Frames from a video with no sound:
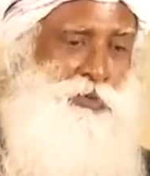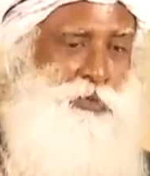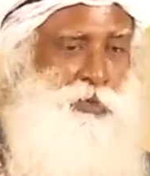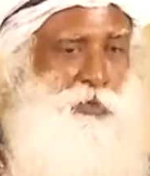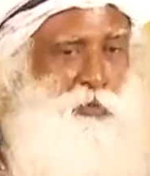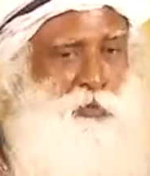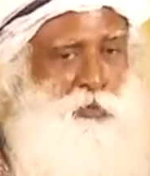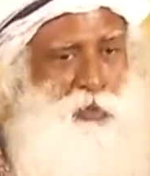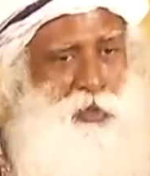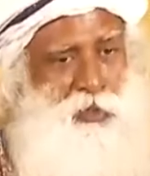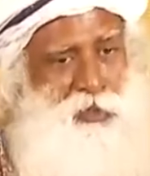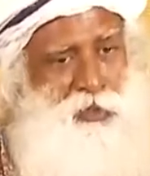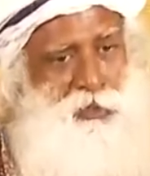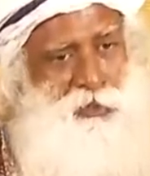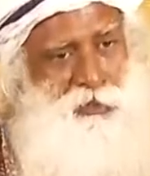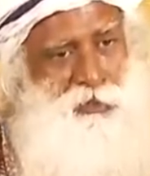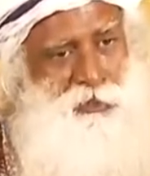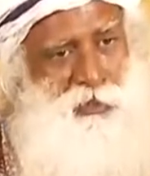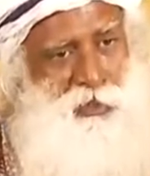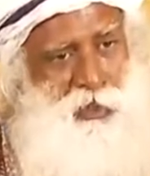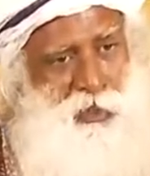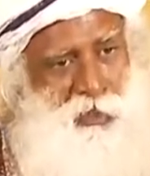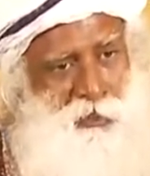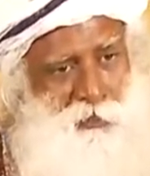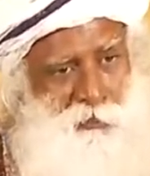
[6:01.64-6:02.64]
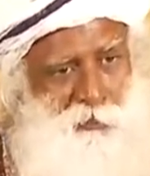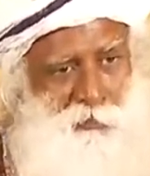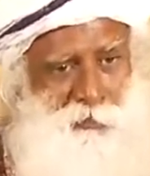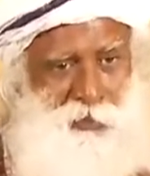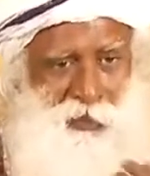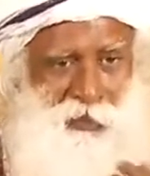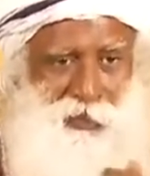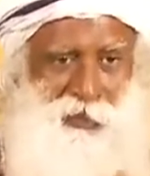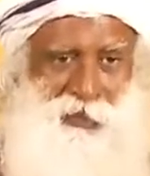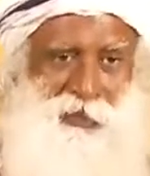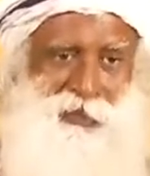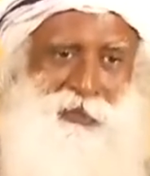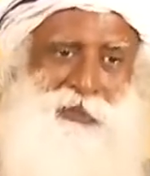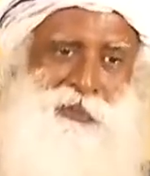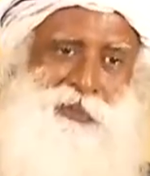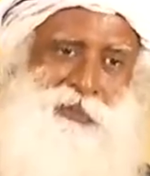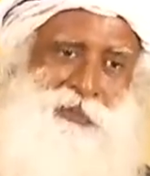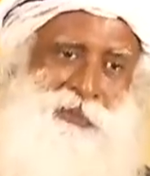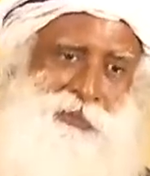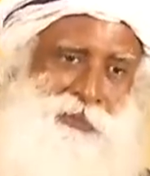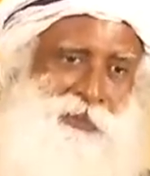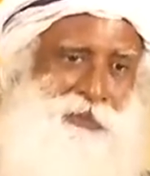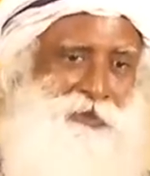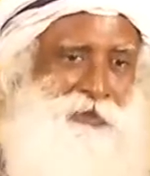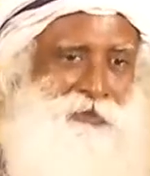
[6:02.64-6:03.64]
know what is not me,
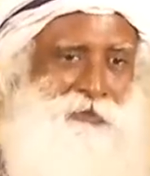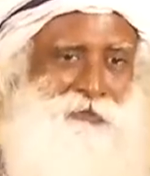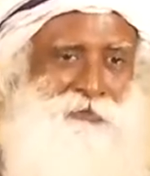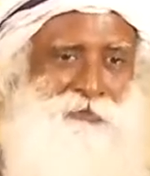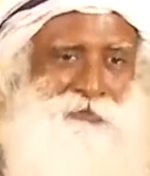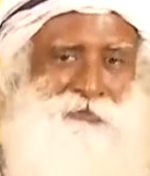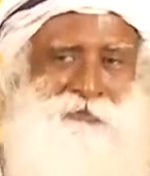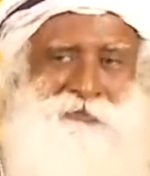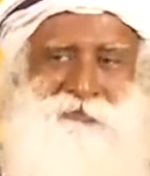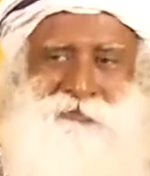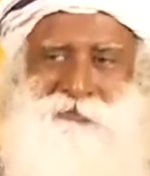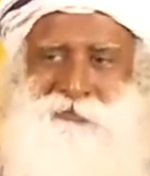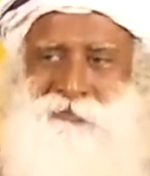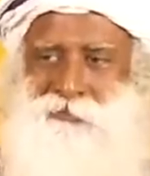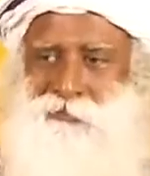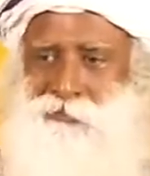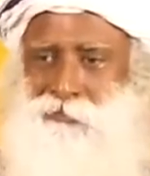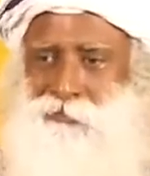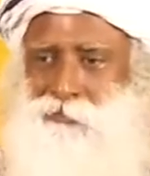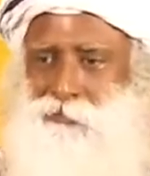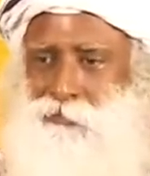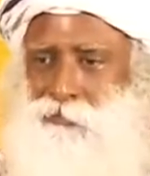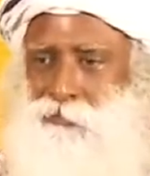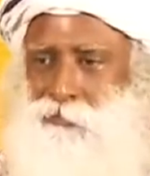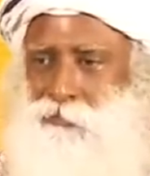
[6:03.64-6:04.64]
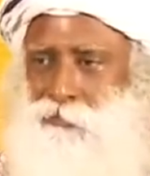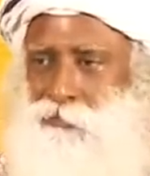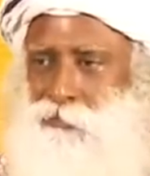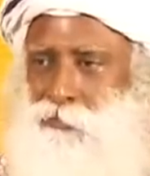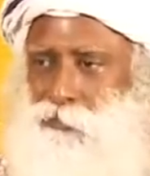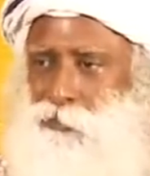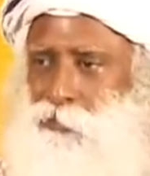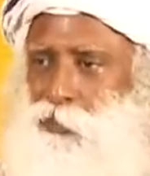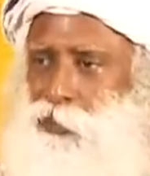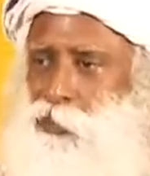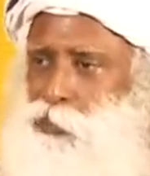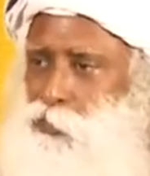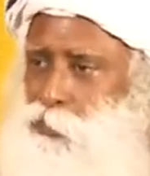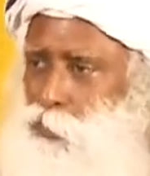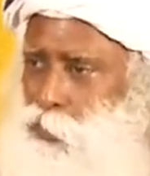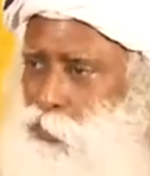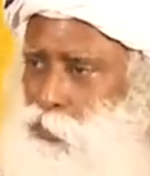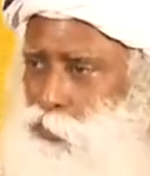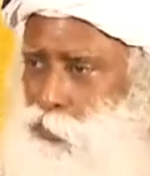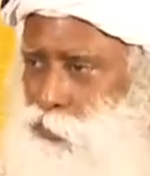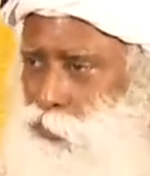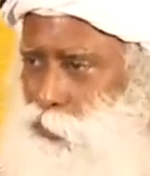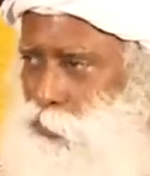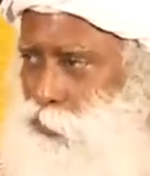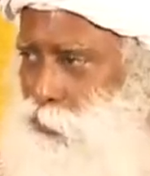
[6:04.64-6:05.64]
isn't it? This
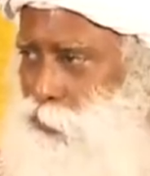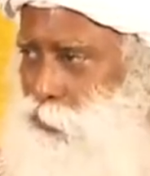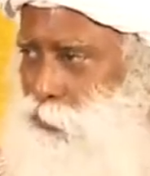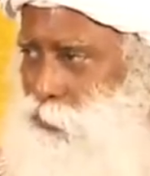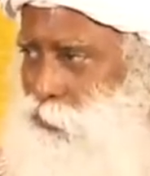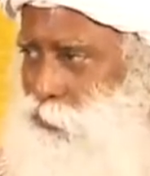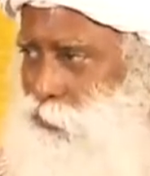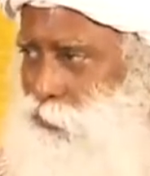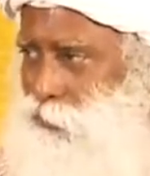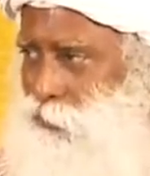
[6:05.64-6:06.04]
much you do.